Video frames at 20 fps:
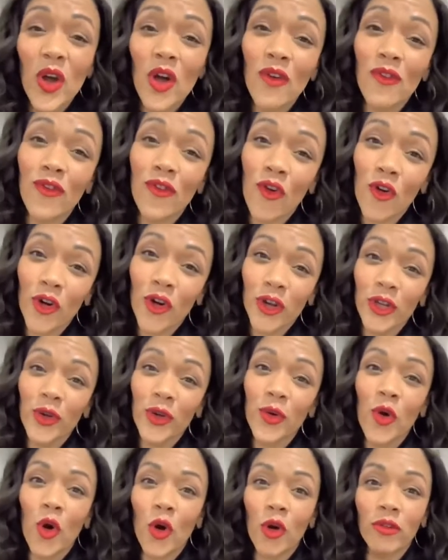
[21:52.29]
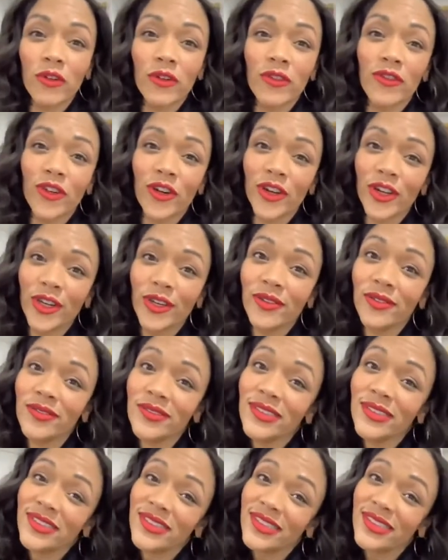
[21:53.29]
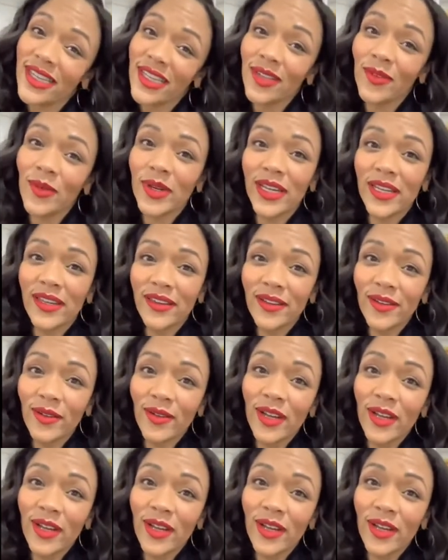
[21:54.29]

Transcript: for you, or refer you, it's kind of what I do.